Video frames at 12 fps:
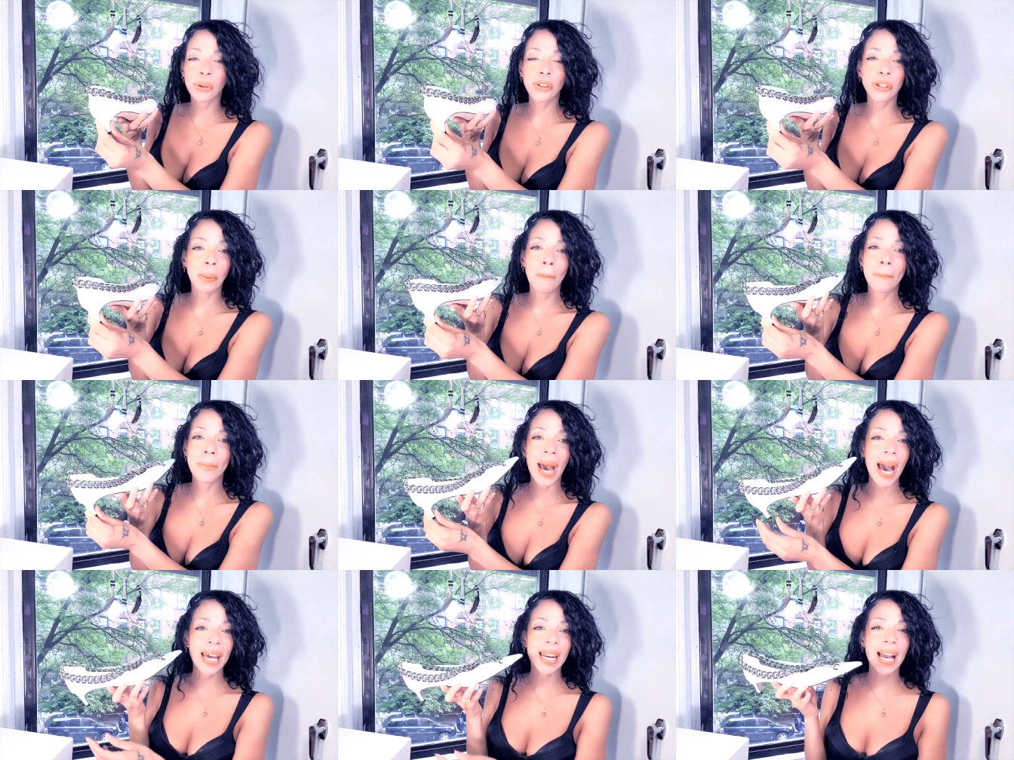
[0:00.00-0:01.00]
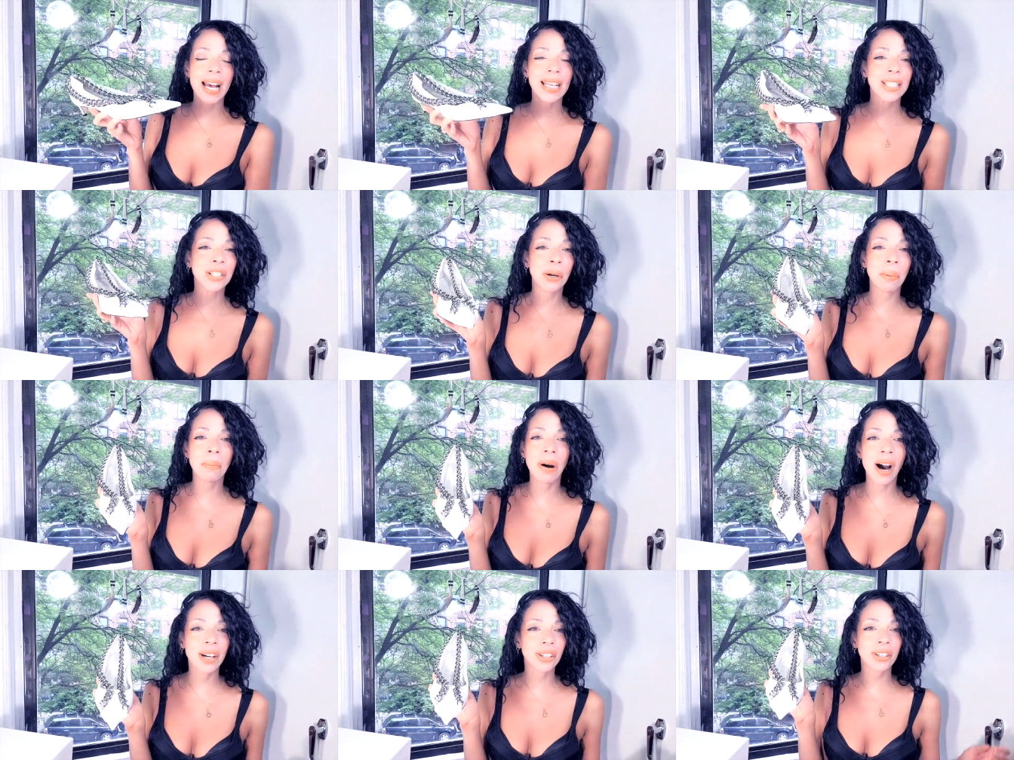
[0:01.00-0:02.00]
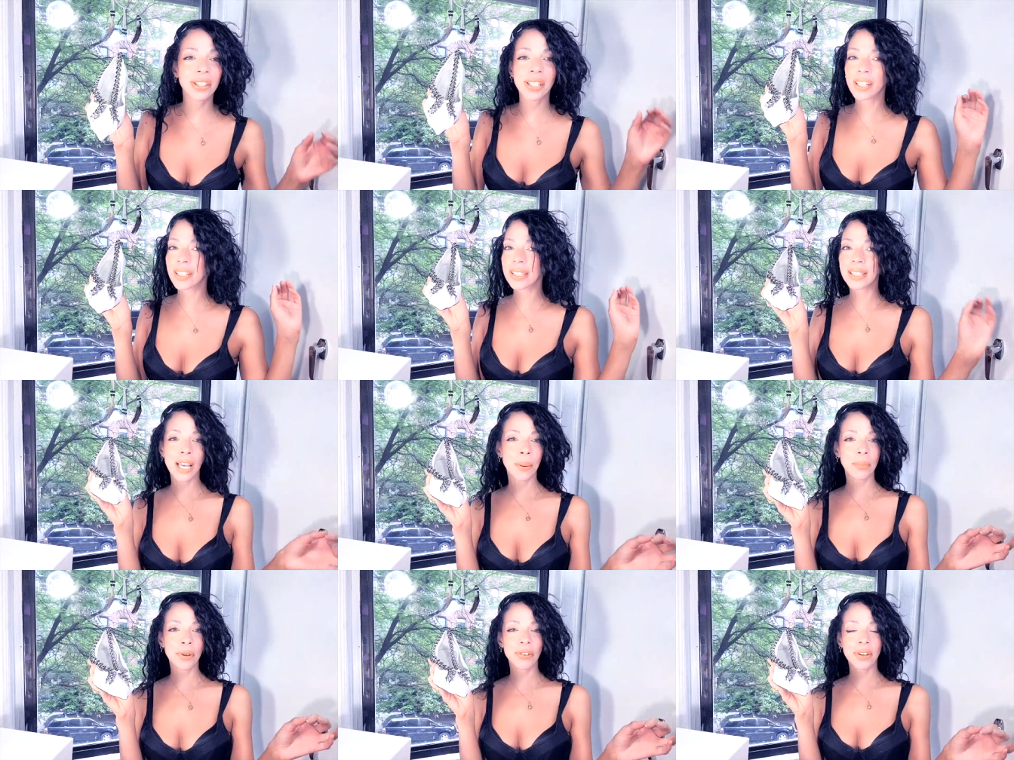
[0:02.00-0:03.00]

they're badass, they're modern, they're contemporary,